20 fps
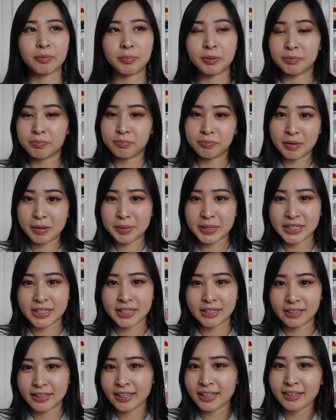But maybe that's a
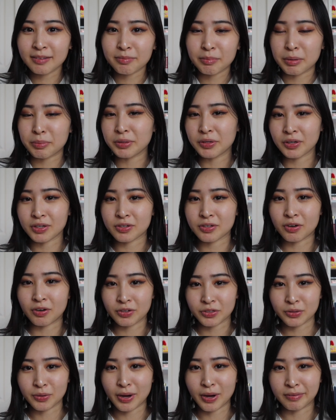good thing. Maybe you guys are
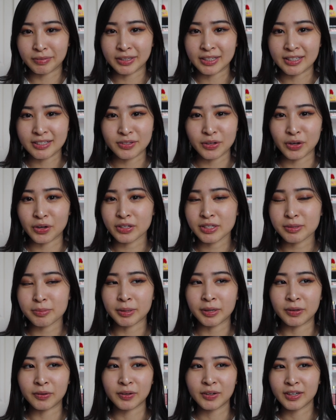also having these thoughts
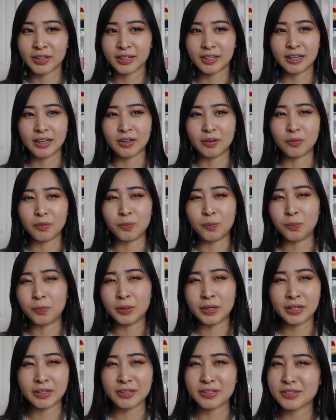about
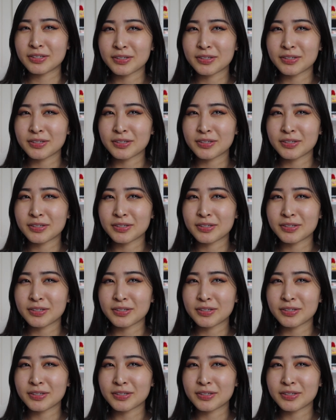what